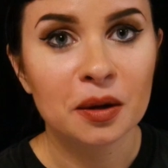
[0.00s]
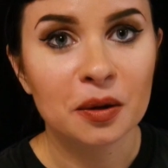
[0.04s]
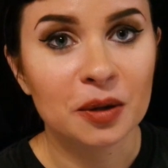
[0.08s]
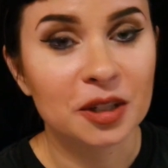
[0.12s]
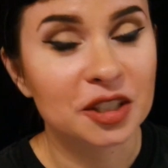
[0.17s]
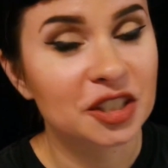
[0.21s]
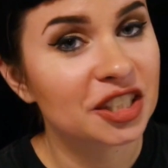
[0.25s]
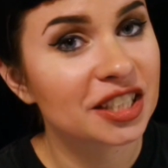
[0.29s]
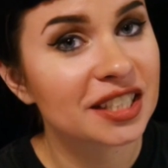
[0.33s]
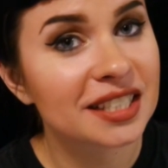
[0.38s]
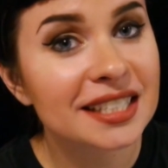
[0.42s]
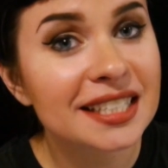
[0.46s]

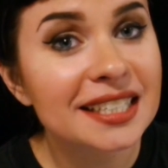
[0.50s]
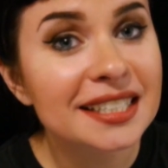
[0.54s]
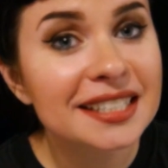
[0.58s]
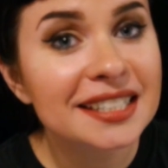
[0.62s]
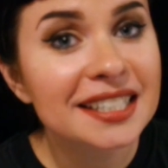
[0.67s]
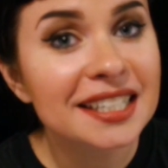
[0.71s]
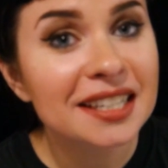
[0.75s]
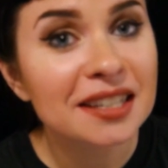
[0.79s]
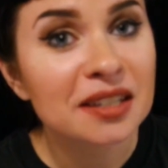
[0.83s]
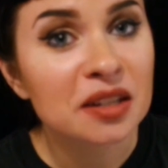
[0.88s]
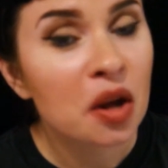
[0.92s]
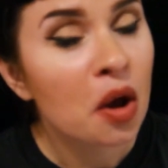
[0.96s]
Question
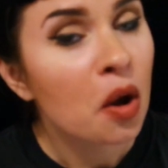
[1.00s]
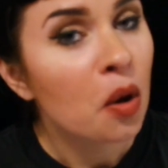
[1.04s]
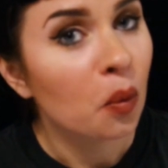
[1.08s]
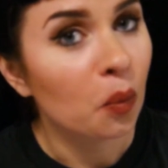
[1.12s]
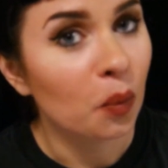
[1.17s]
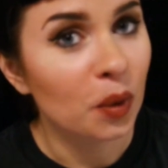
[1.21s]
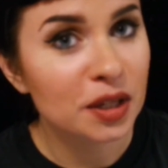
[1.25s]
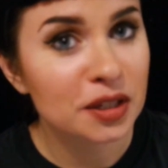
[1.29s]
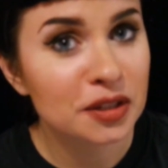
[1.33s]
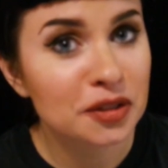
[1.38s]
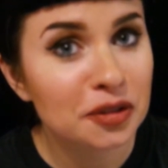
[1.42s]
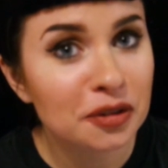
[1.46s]
16.
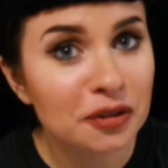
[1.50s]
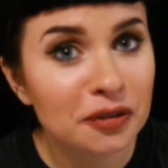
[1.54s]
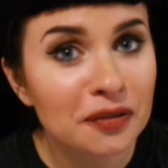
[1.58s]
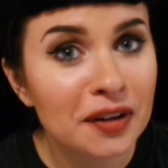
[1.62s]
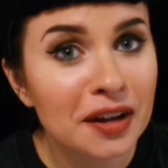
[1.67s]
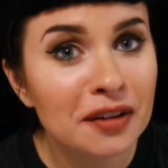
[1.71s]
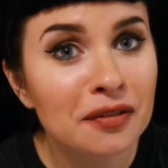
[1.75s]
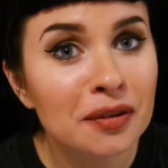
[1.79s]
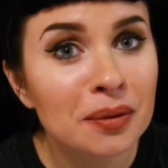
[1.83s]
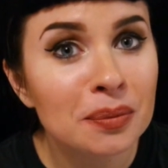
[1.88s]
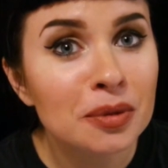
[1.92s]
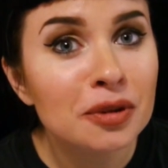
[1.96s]
What is your
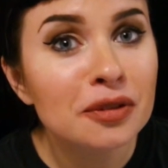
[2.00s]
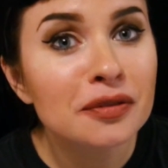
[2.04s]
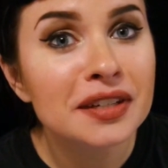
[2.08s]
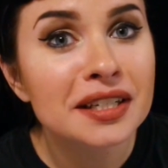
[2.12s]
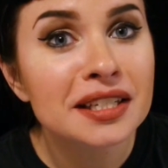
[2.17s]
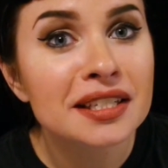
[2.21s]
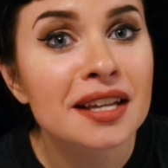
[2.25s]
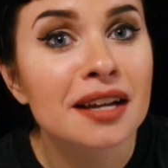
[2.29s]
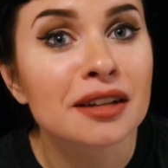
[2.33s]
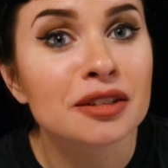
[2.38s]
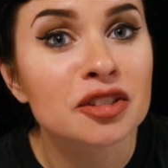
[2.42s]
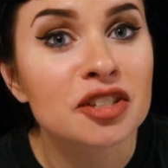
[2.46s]
favorite
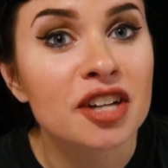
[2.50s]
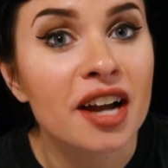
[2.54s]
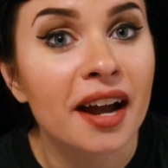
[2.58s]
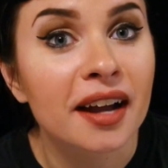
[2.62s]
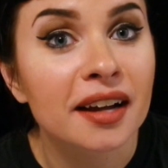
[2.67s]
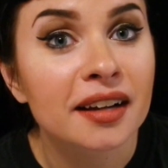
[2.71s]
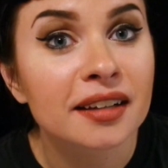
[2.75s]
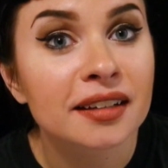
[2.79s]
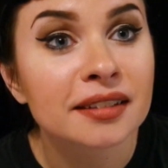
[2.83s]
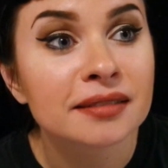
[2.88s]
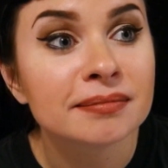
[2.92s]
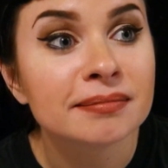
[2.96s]
movie
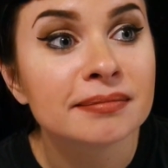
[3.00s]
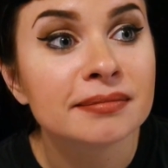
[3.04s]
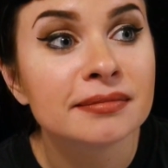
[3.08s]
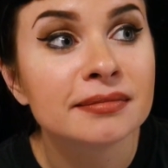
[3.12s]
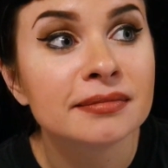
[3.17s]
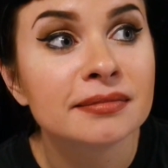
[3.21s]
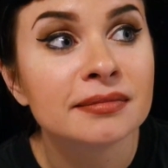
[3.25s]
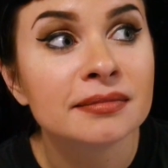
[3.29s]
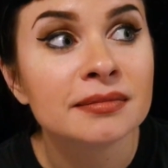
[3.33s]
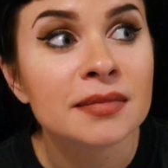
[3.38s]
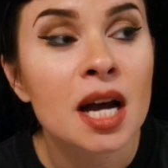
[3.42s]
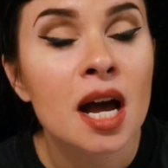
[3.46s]
soundtrack?
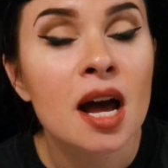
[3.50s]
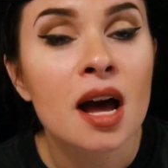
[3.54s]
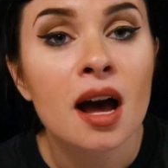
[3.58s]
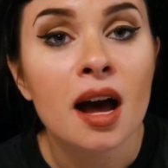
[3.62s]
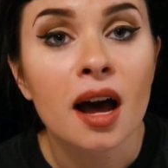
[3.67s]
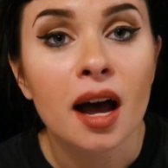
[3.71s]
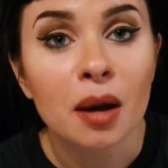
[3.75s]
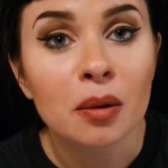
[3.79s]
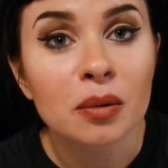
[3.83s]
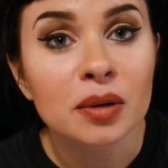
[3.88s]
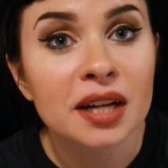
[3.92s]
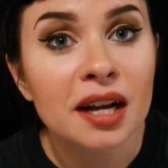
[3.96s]

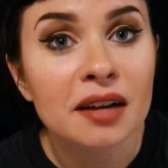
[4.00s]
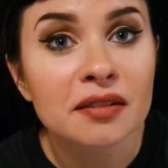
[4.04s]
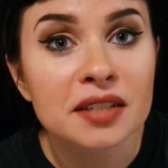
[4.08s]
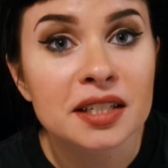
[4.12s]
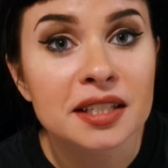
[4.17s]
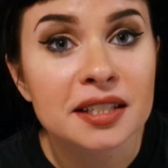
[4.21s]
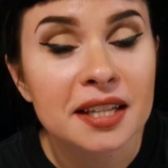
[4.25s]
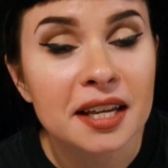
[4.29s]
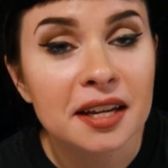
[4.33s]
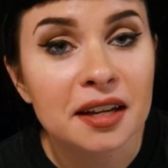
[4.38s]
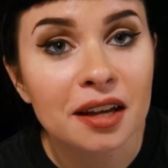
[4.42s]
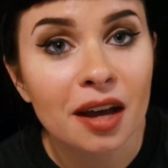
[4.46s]
I would have
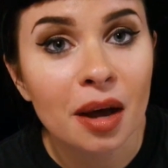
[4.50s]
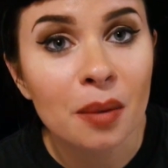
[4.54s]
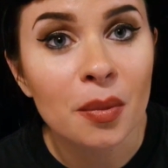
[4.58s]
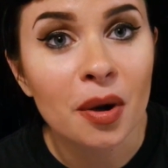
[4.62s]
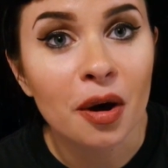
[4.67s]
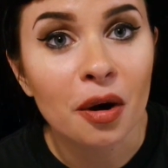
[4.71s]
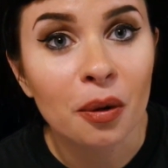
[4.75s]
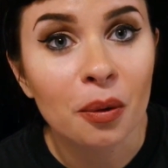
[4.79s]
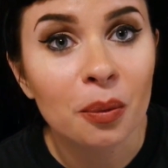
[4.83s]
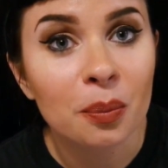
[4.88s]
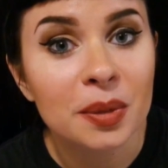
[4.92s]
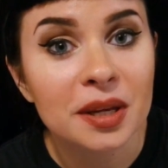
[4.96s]
to say
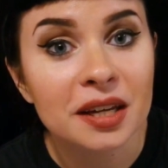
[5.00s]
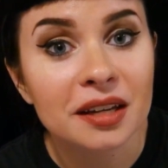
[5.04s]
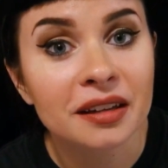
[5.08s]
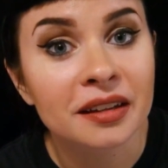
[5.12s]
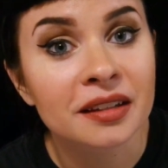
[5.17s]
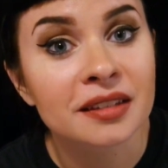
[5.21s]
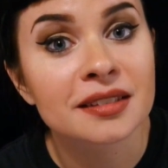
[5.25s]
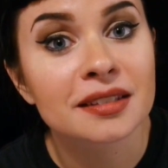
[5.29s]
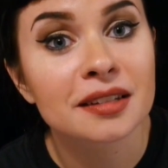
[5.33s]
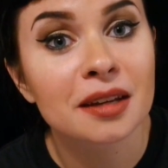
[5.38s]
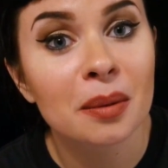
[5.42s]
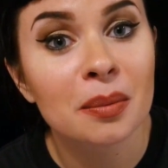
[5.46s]
Gummo,
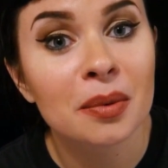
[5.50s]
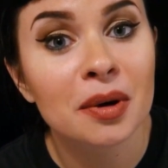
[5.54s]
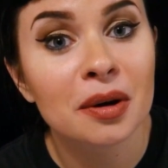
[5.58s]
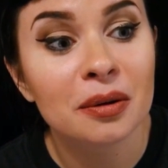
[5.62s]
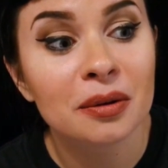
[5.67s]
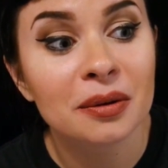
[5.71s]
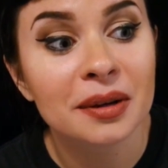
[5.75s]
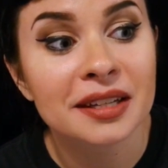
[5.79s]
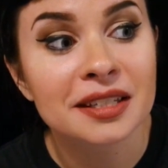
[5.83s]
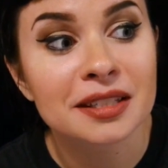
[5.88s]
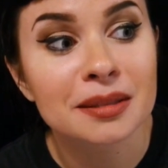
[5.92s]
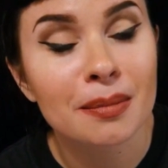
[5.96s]
because
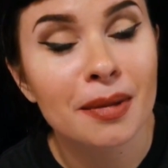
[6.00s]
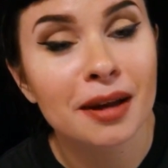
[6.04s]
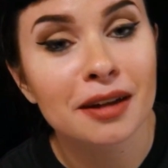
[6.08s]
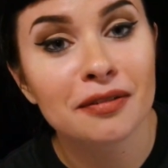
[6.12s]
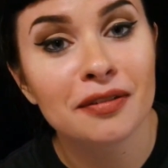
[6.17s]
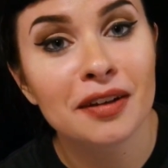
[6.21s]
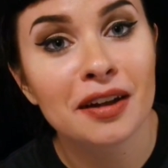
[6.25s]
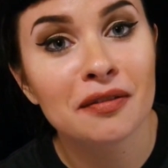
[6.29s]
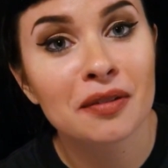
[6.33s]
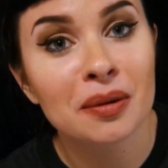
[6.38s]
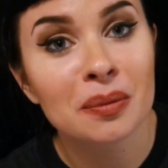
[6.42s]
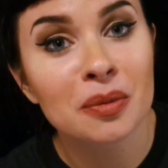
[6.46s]
Gummo is my
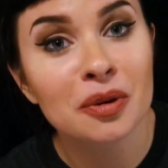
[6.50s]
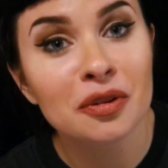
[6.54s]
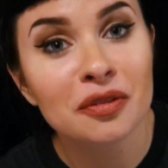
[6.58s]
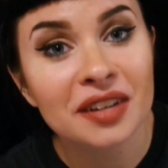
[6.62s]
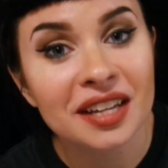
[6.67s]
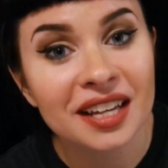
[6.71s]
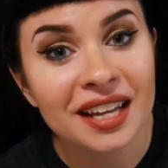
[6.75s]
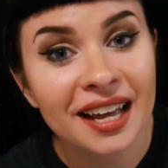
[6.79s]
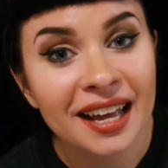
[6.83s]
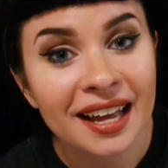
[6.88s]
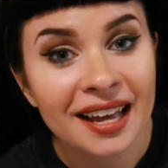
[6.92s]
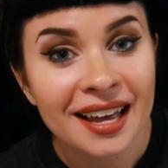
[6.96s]
favorite
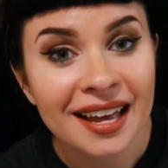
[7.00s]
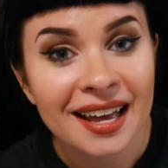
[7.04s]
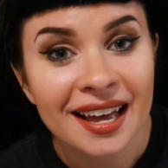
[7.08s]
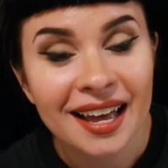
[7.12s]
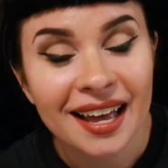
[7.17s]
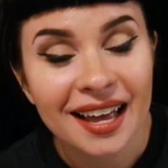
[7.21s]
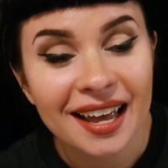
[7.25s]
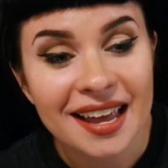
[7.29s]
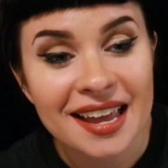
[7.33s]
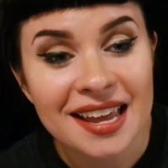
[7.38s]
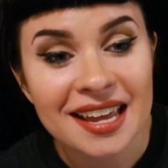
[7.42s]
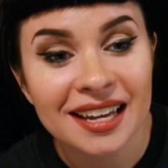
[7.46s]
movie,
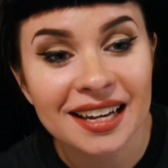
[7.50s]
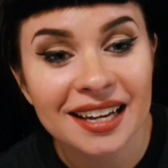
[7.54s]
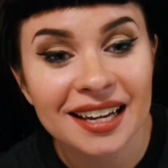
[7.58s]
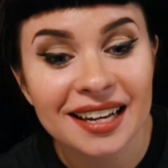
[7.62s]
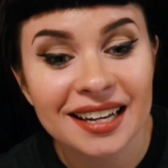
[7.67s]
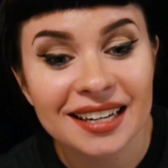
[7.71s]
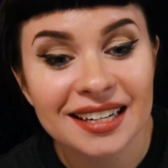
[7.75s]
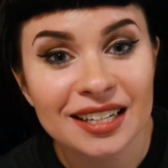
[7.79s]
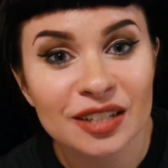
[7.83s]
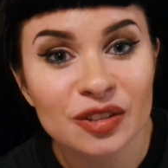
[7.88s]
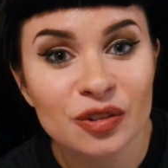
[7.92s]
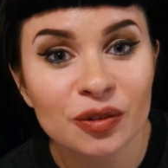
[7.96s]

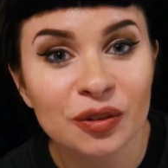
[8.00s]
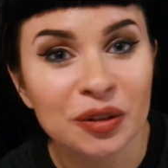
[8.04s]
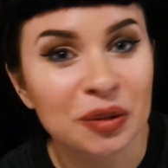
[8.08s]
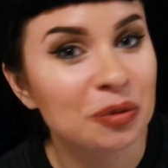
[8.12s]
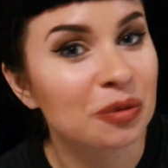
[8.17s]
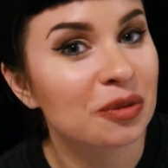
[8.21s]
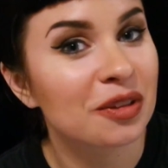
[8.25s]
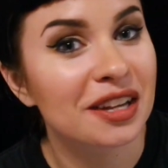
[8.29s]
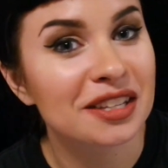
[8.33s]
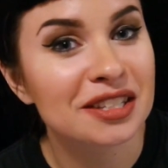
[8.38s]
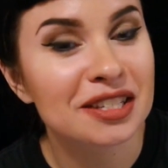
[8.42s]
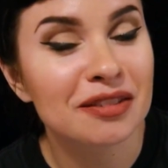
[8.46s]
and it's filled
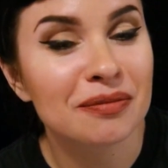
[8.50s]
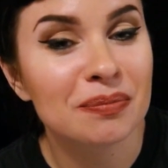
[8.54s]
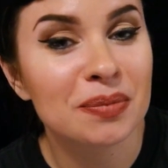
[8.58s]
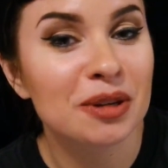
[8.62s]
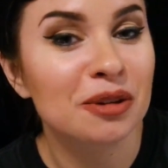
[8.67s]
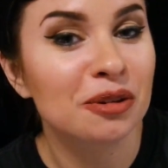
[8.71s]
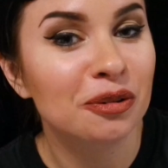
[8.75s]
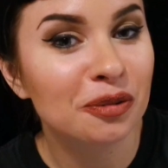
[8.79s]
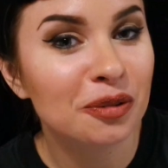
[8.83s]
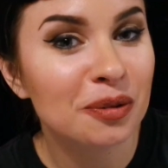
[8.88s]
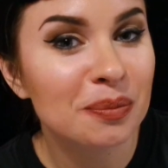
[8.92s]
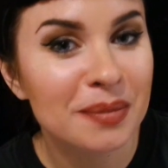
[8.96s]
with lots of
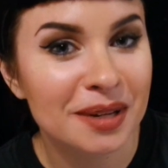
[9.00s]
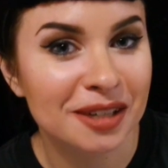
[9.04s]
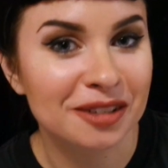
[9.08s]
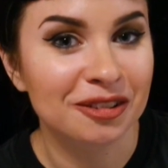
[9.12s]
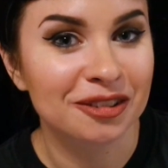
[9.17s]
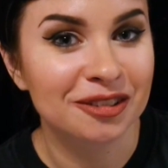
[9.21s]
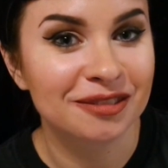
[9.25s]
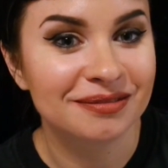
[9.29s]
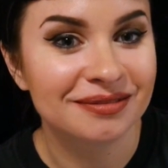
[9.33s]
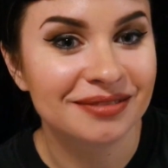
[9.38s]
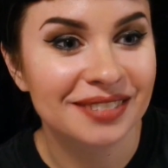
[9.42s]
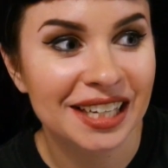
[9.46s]
beautiful
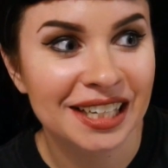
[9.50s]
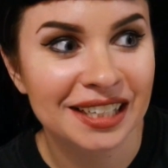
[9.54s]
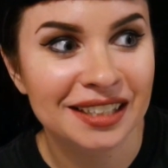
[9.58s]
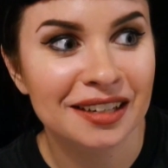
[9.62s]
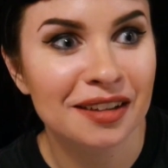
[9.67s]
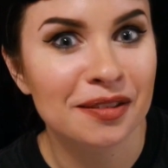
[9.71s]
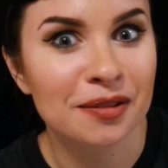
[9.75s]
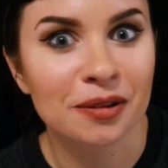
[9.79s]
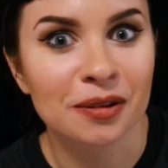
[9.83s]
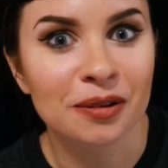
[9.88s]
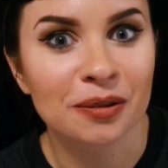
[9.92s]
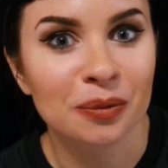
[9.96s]
metal and
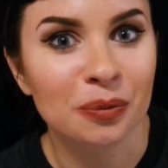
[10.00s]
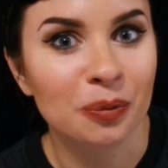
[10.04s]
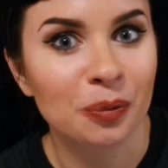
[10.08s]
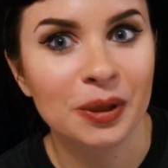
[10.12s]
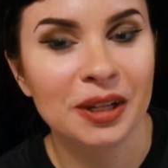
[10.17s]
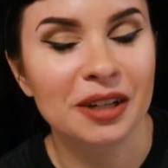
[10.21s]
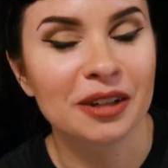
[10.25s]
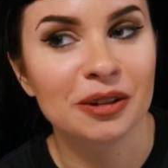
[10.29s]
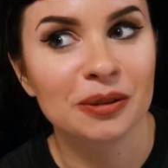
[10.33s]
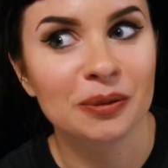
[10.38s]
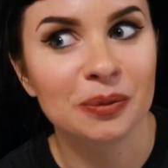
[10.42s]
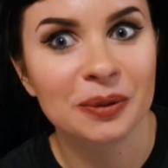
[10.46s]
other
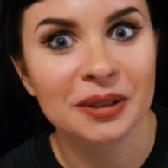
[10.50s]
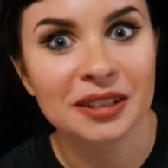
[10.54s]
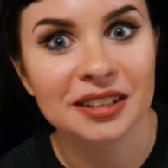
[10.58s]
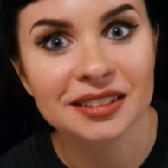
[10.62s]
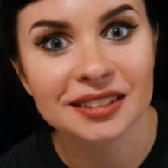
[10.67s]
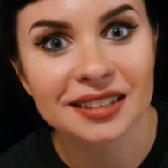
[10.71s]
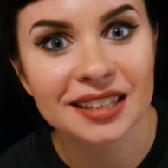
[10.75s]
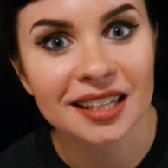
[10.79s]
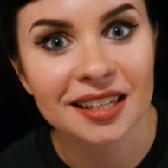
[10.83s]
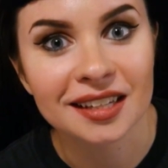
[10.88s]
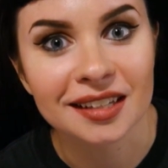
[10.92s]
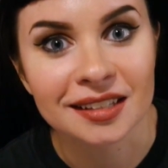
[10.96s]

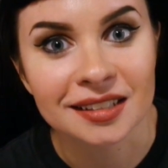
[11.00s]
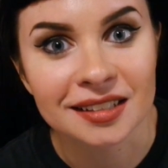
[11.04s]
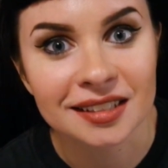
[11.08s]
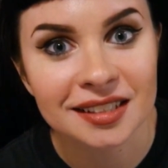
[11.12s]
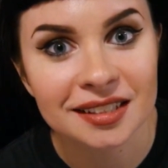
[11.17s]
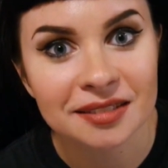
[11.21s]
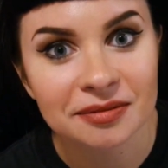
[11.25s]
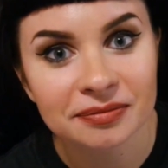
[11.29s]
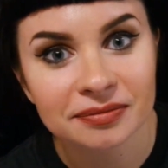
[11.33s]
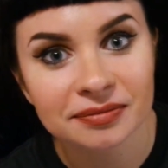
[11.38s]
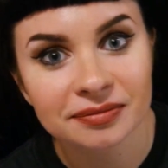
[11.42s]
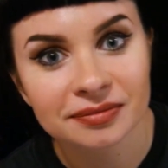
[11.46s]
weird things.